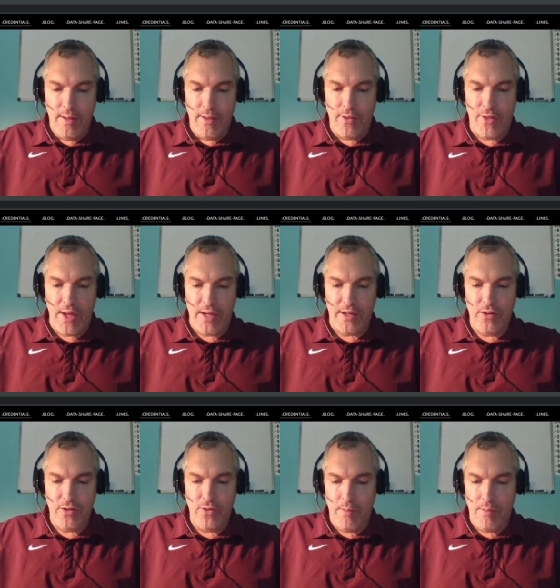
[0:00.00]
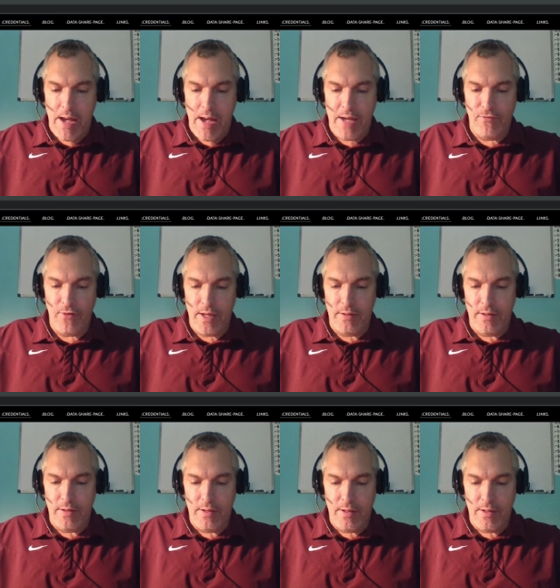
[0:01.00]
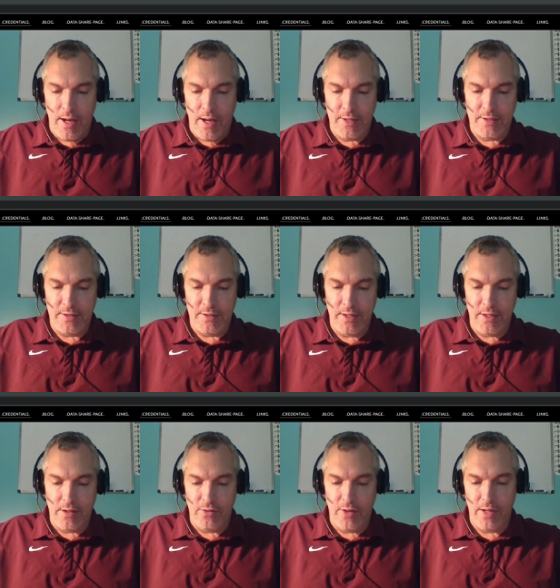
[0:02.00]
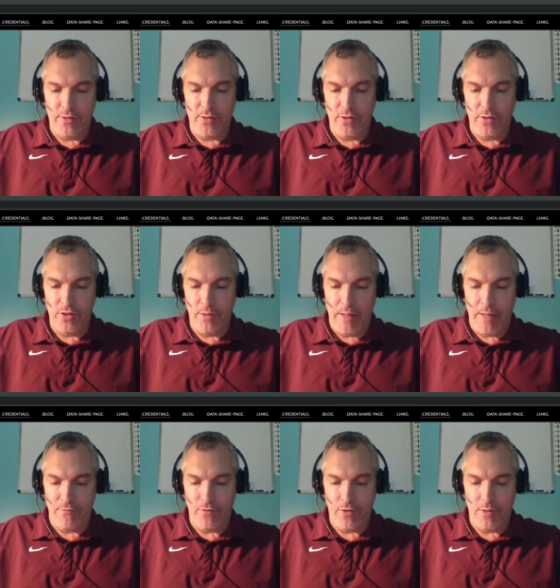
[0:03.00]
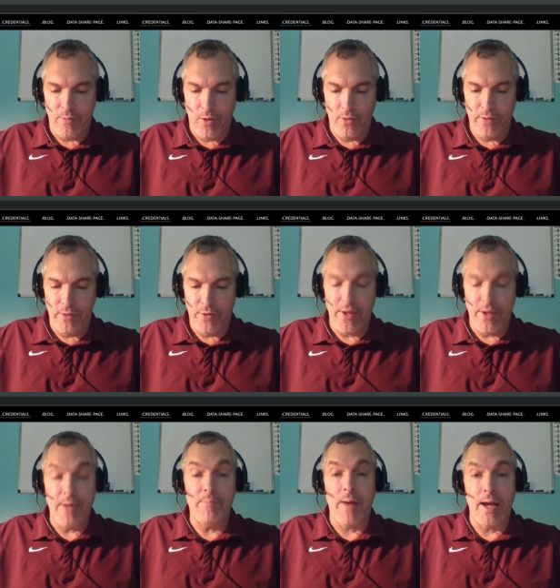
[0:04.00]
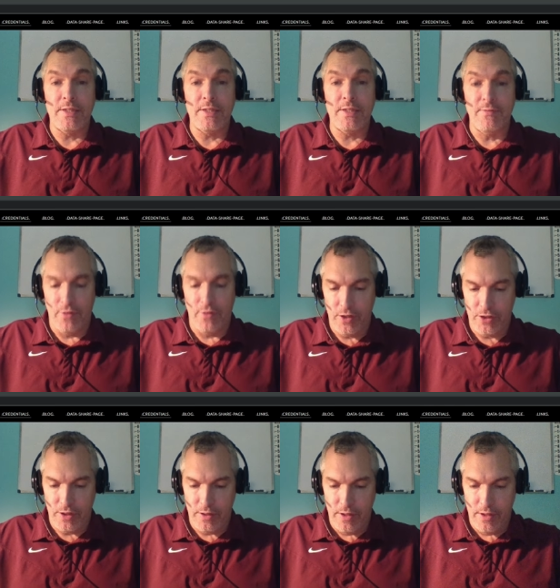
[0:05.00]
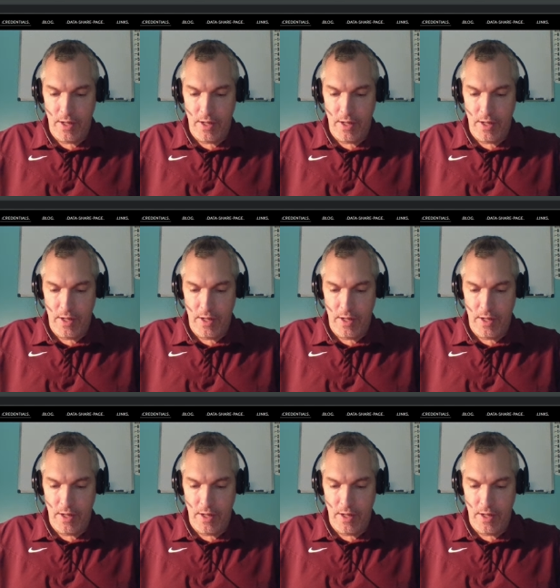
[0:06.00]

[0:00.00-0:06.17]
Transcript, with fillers: Thank you, my friend. I seek to enter your platform only with a positive volition.